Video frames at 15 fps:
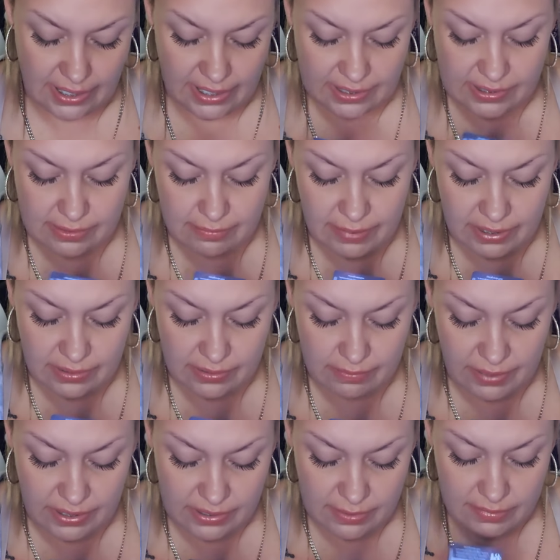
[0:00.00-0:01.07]
Yeah, some about
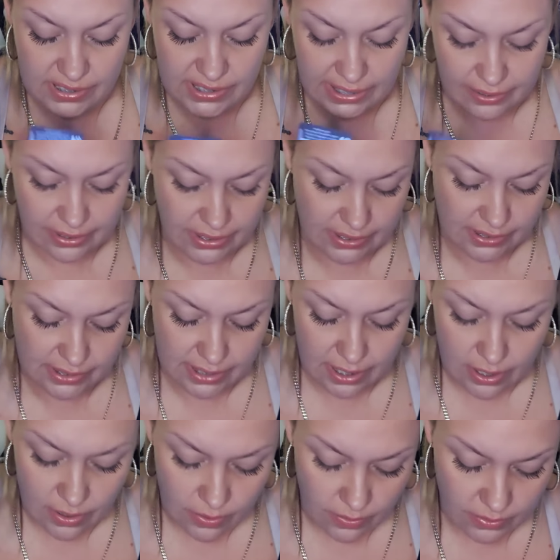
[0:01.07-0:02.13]
about some secrets
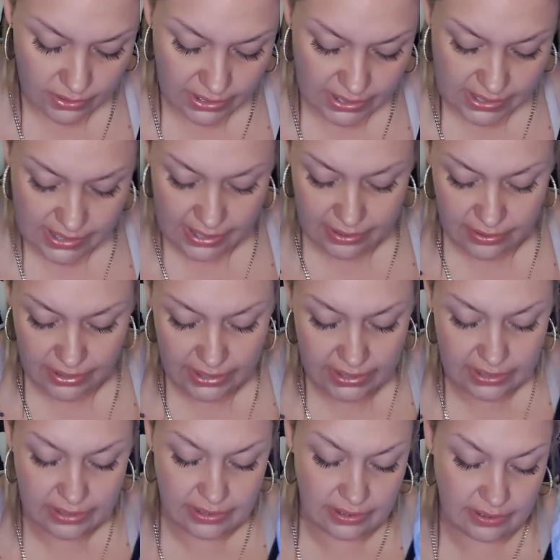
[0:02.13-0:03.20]
or things that are
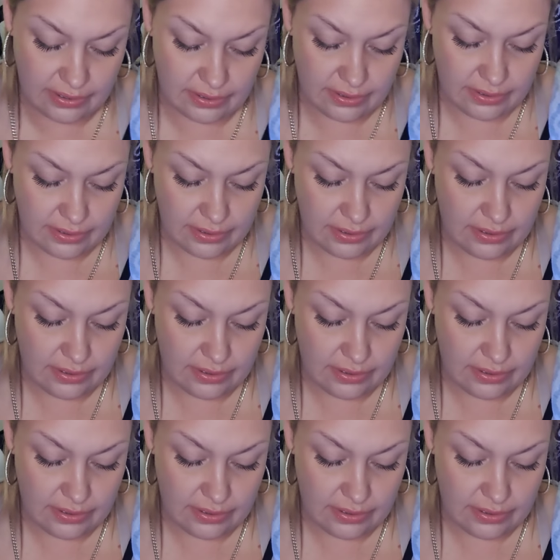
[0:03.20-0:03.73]
hidden here.